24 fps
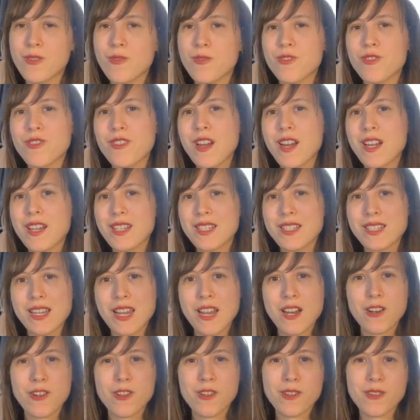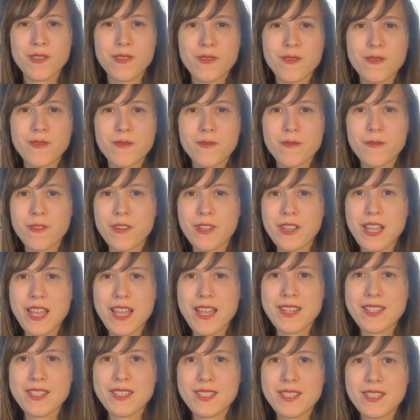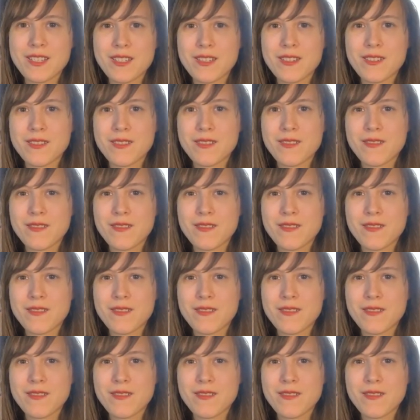Don't try to settle for less.